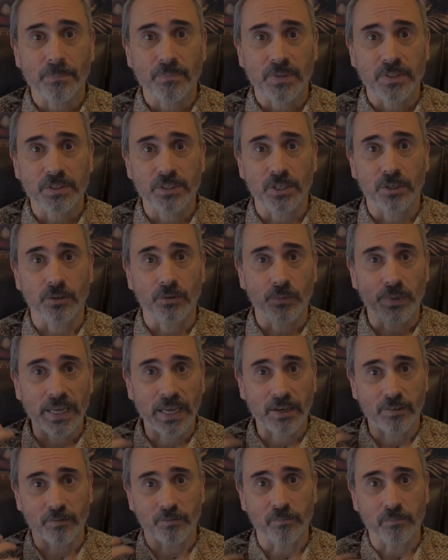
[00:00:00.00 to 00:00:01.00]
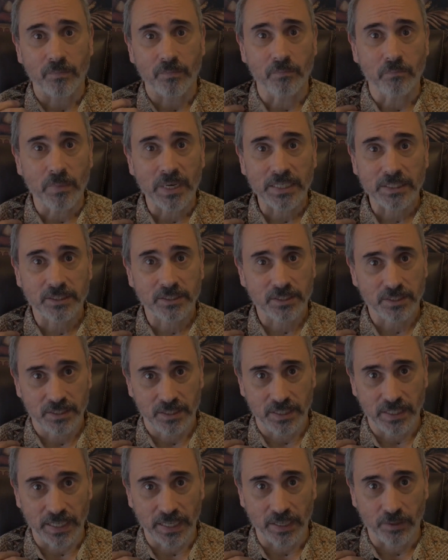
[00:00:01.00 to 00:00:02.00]
So we have musts
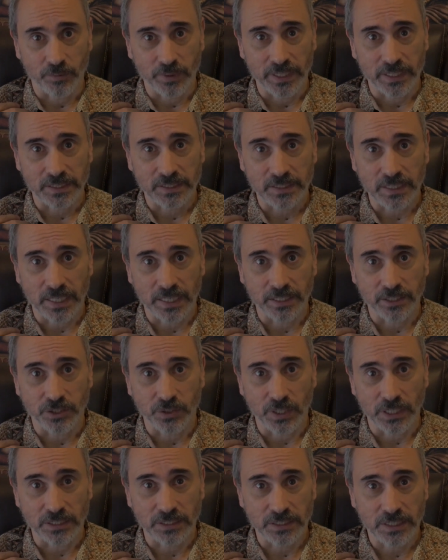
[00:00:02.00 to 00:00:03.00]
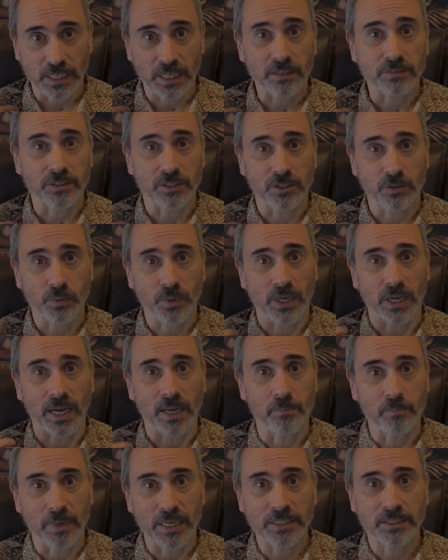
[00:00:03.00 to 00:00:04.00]
that we assign to ourselves as well. I
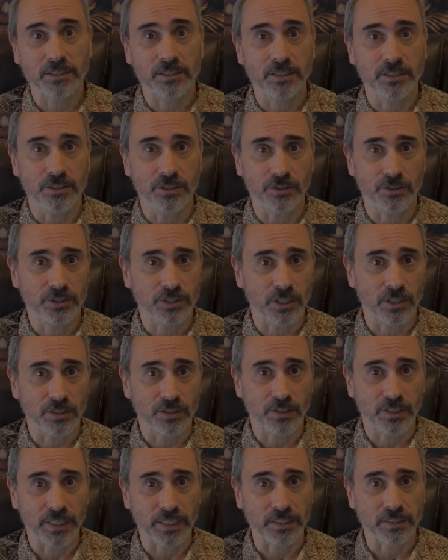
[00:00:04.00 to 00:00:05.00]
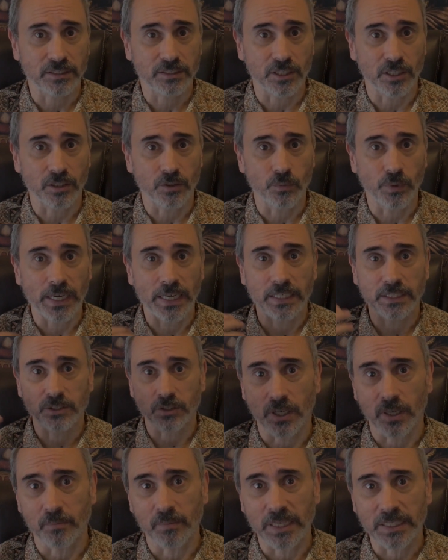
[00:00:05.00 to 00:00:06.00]
must do certain things certain ways,
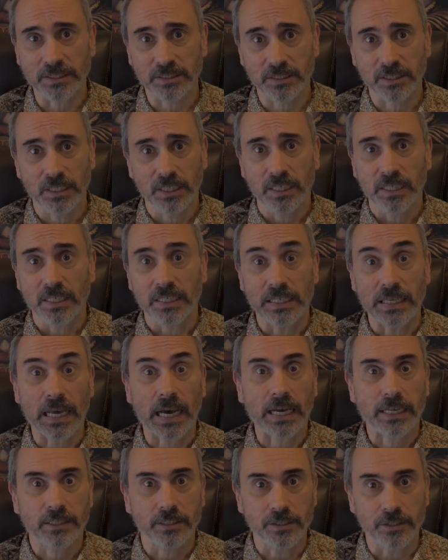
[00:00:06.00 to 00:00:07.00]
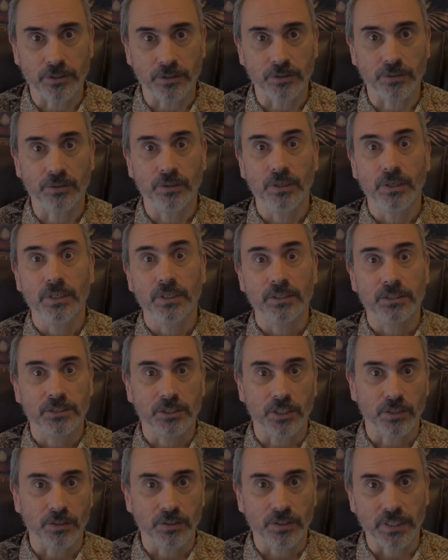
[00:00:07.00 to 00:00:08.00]
must not do
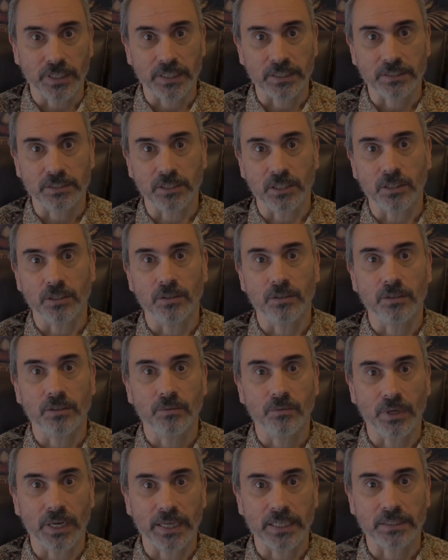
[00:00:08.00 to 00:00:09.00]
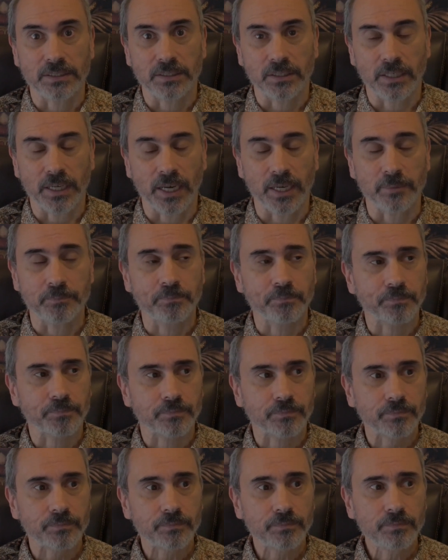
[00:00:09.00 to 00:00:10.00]
certain things certain ways, okay?
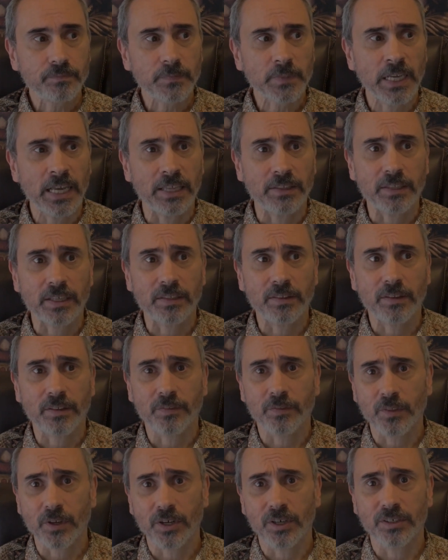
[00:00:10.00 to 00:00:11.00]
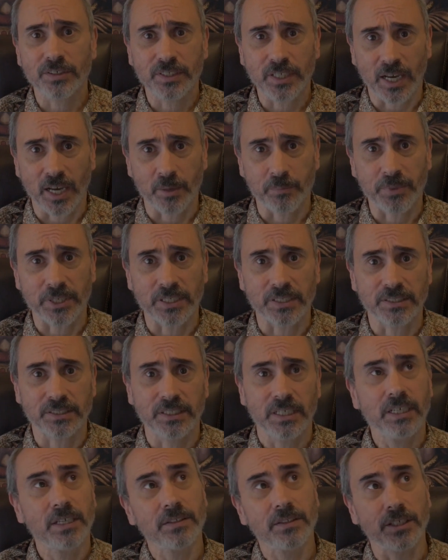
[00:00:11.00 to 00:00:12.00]
And then the third type is,
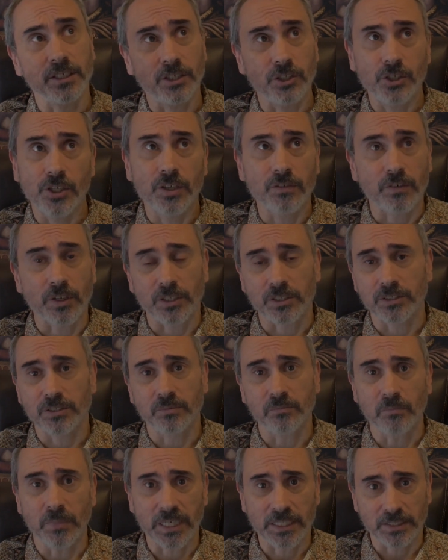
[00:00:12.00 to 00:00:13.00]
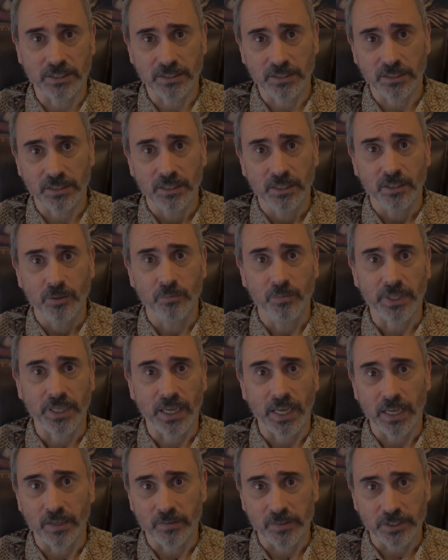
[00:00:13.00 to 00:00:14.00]
the universe must
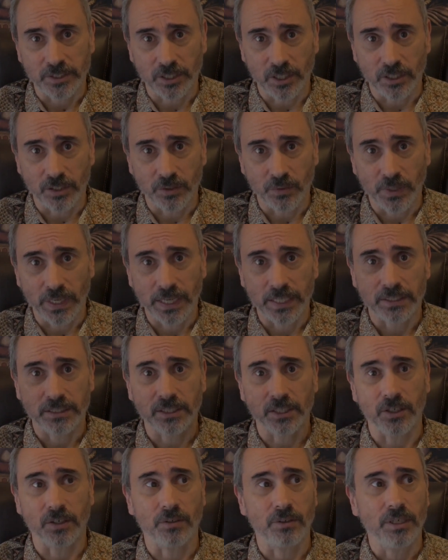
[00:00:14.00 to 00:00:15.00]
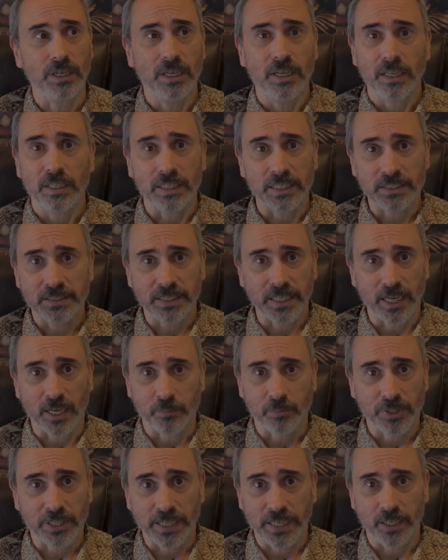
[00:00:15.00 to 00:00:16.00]
behave a certain way. So let's say I
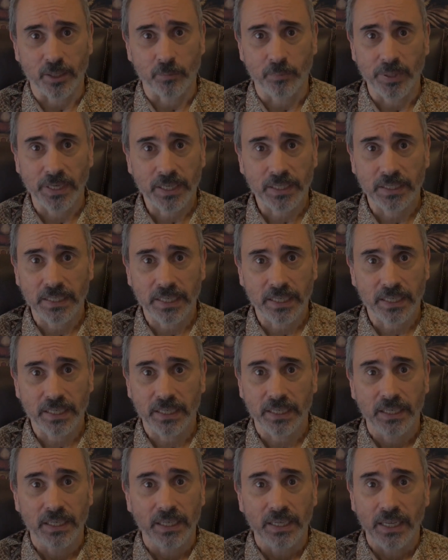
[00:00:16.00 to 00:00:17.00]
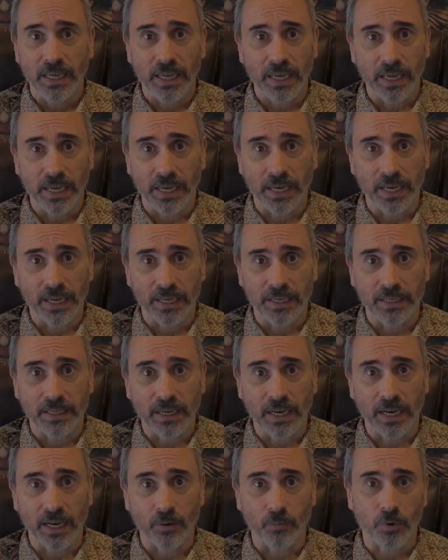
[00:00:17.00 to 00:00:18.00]
plan a picnic and
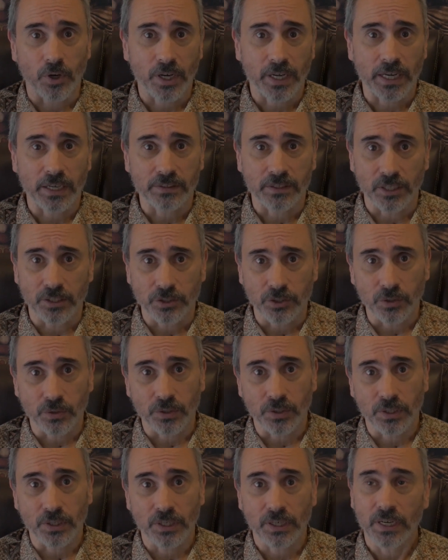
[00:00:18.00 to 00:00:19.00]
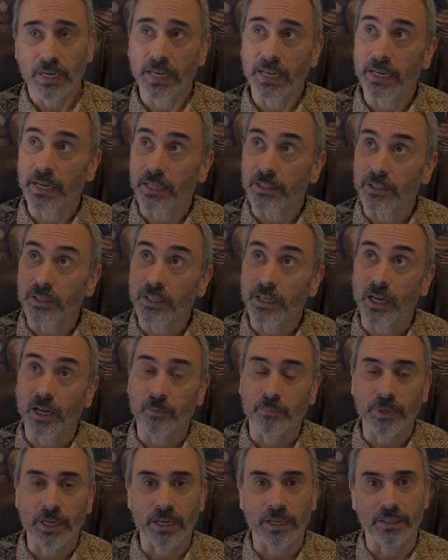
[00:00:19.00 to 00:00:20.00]
I walk out the door and I look
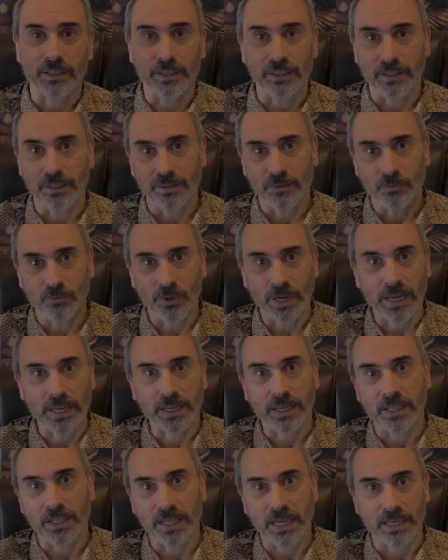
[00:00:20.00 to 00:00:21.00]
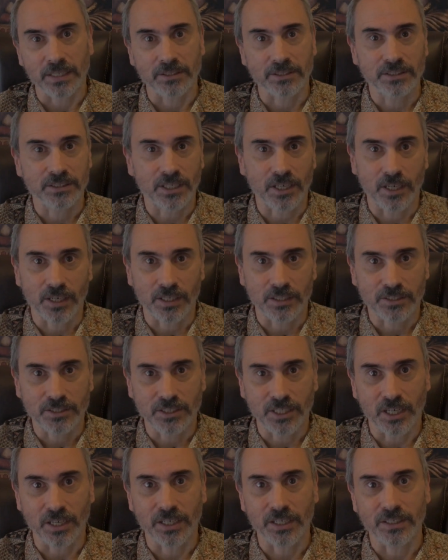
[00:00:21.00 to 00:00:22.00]
up and rain clouds are
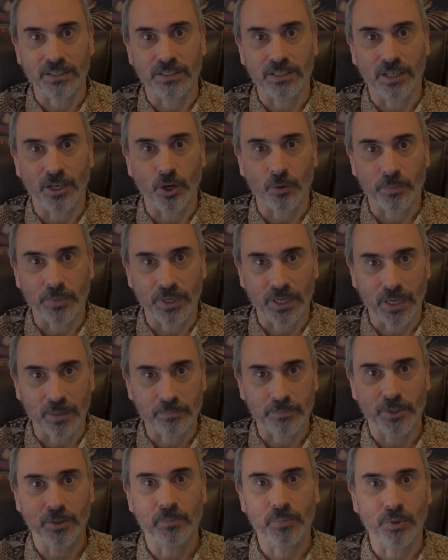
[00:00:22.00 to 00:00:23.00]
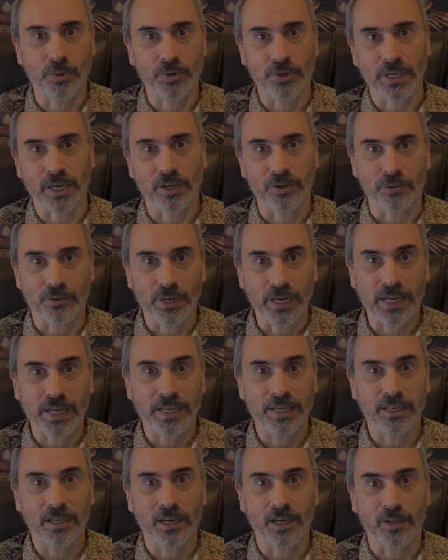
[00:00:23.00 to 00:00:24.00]
starting to open up to pour down
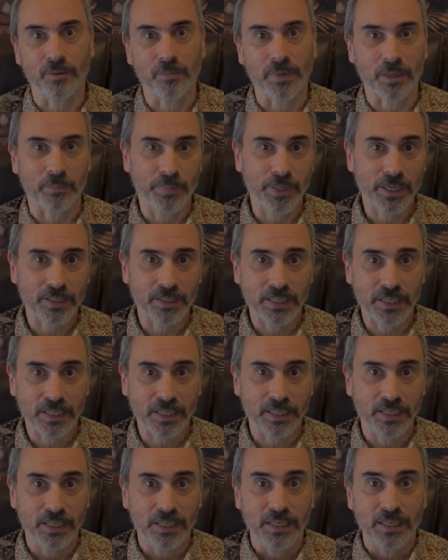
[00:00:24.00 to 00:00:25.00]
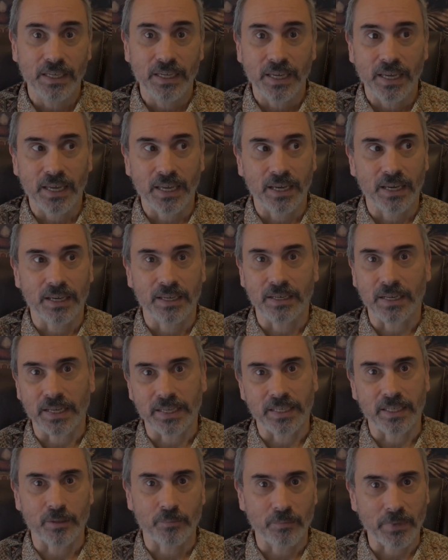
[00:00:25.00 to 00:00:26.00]
rain on my picnic. And I
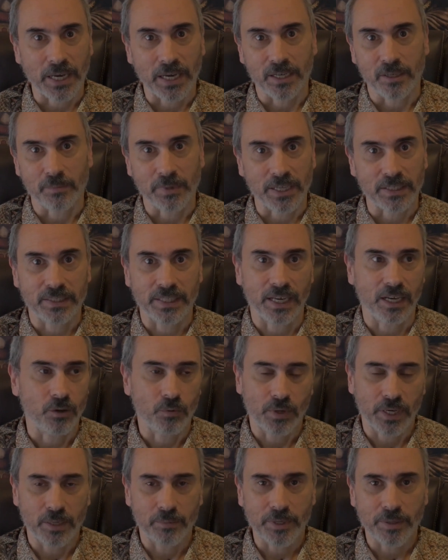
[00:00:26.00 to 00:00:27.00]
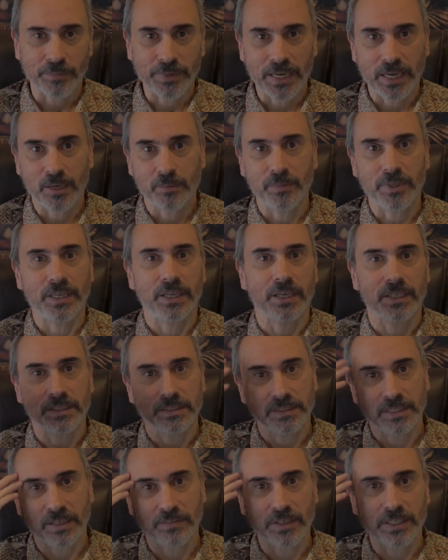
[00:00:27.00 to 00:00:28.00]
get mad about that. Why am I mad?
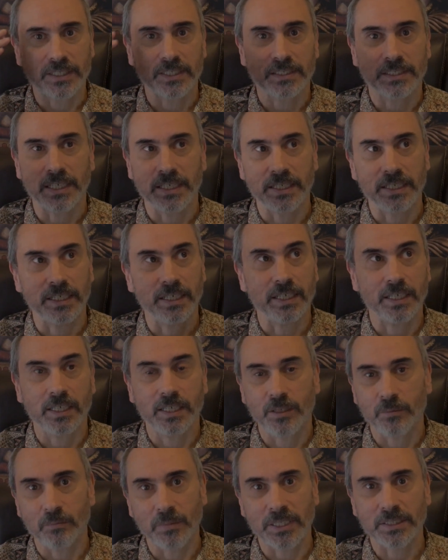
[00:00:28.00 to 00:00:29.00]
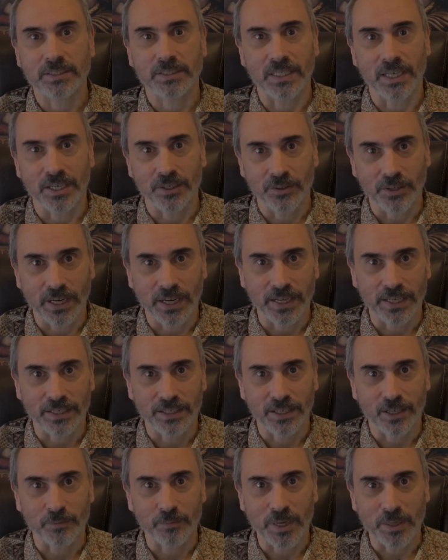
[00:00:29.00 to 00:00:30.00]
Because I've got this idea, it must not rain
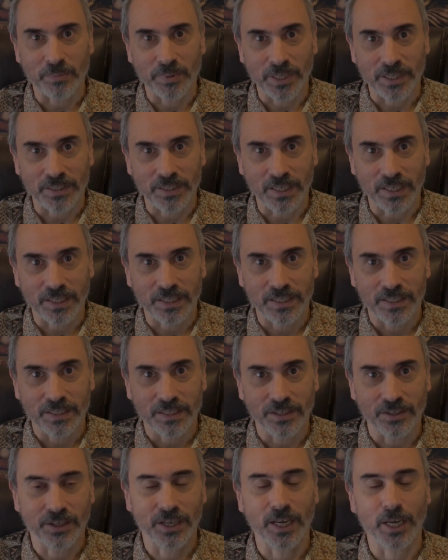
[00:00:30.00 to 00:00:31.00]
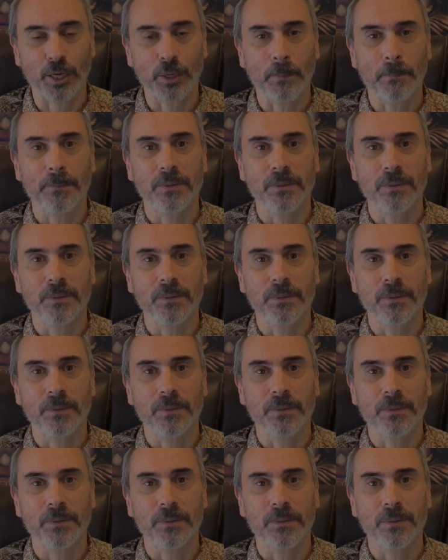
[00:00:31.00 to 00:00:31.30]
on my picnic, okay?